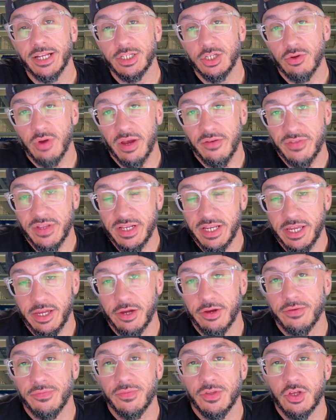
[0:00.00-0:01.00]
do have the
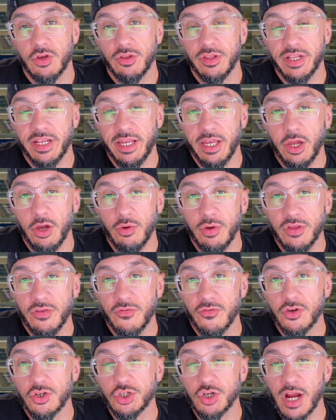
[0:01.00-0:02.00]
Neo. So the Neo is
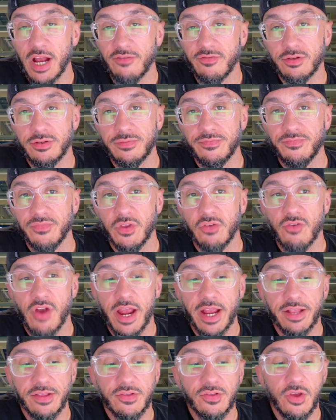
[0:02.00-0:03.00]
for travel,
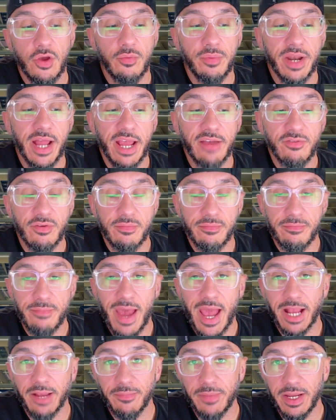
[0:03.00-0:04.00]
right? So, but I have a
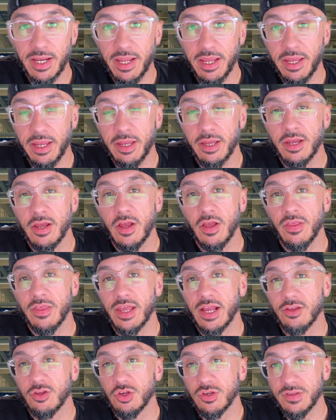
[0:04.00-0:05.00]
Mac Mini
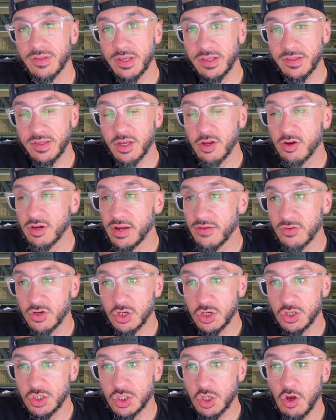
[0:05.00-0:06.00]
that just sits here and never
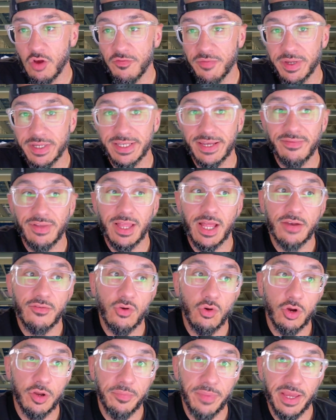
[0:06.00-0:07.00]
turns off because I have a lot of
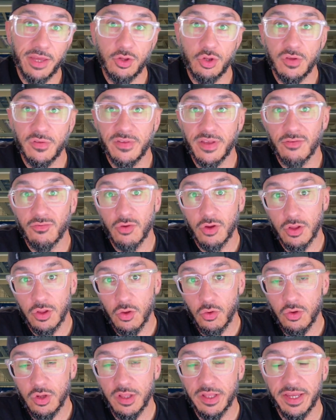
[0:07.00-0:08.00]
automations that run
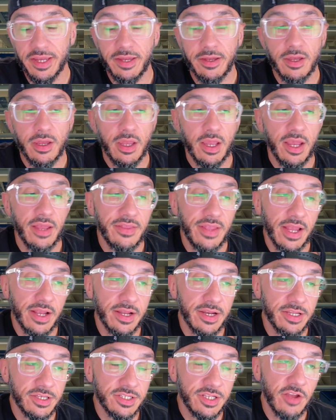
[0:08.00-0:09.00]
locally and that
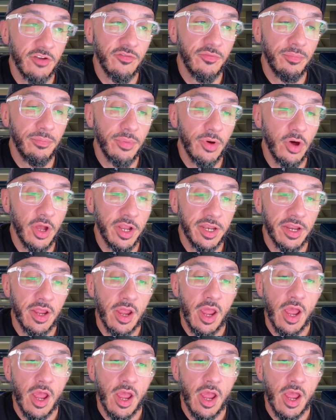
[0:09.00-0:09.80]
kind of stuff. But